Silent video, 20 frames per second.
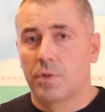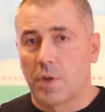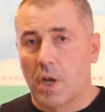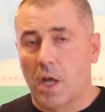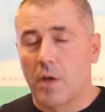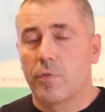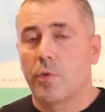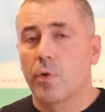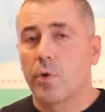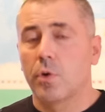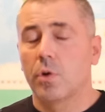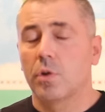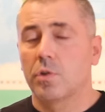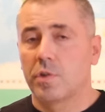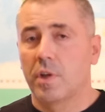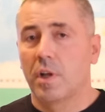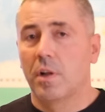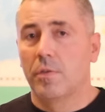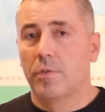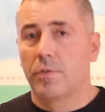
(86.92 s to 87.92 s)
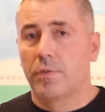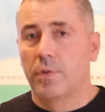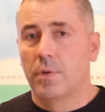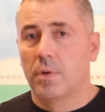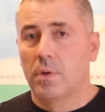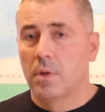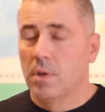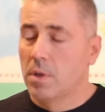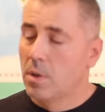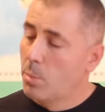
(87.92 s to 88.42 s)
Try for
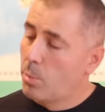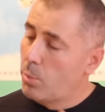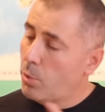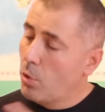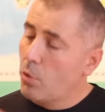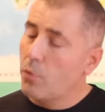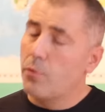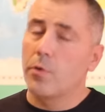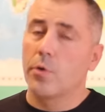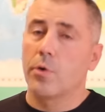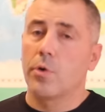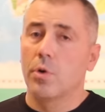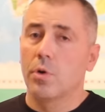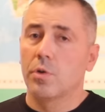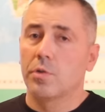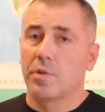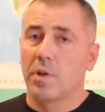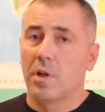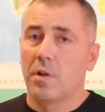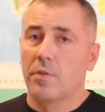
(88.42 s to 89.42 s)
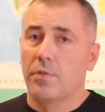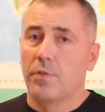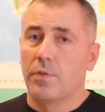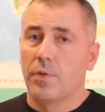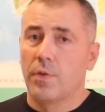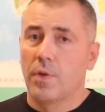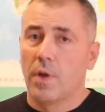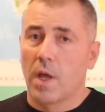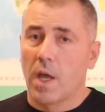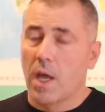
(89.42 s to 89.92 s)
yourself, prove for
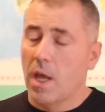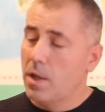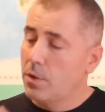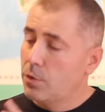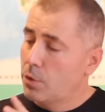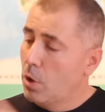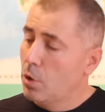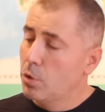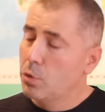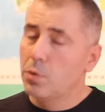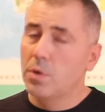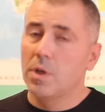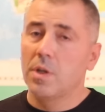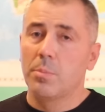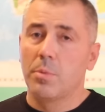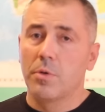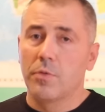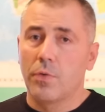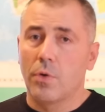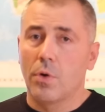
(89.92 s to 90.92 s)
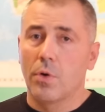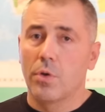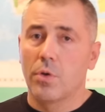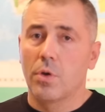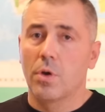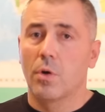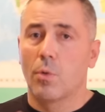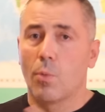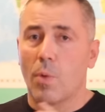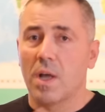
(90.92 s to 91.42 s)
yourself, and don't do it before
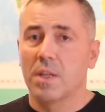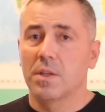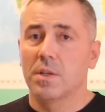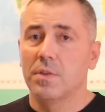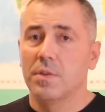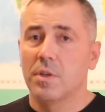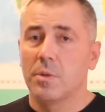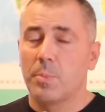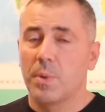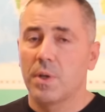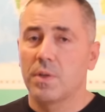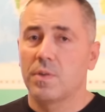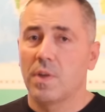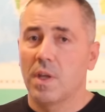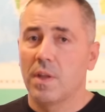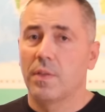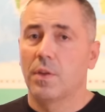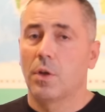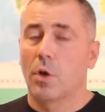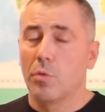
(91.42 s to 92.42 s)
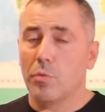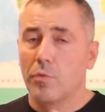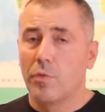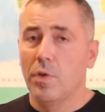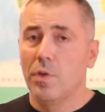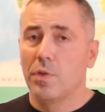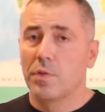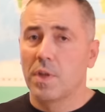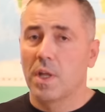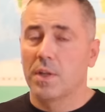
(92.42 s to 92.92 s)
you're 100%
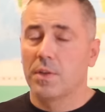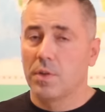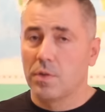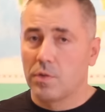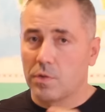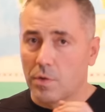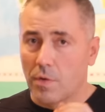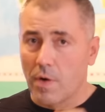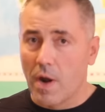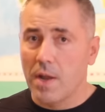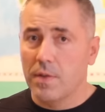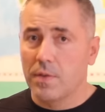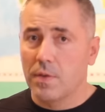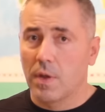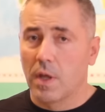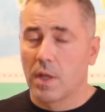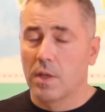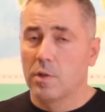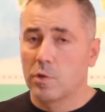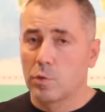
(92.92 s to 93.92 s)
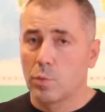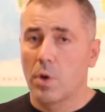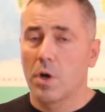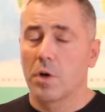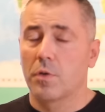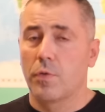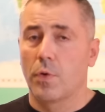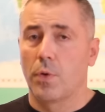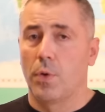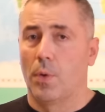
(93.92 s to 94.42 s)
convinced that it's right and it's
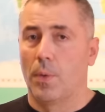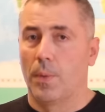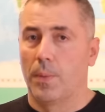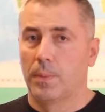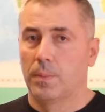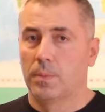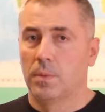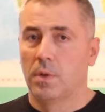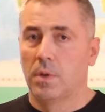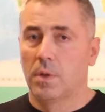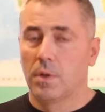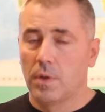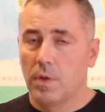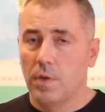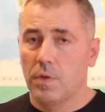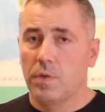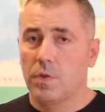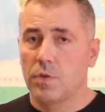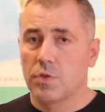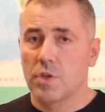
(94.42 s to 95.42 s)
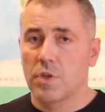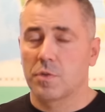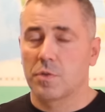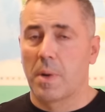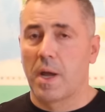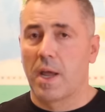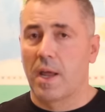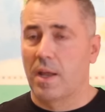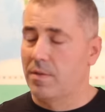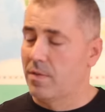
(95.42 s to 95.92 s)
worked for you. This is just
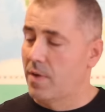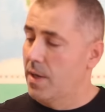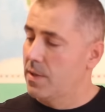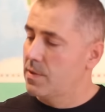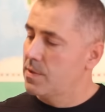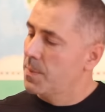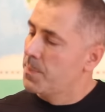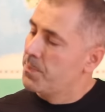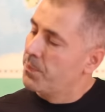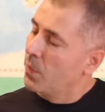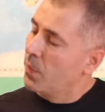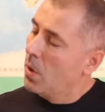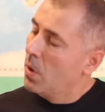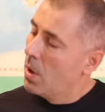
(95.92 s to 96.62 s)
my advice.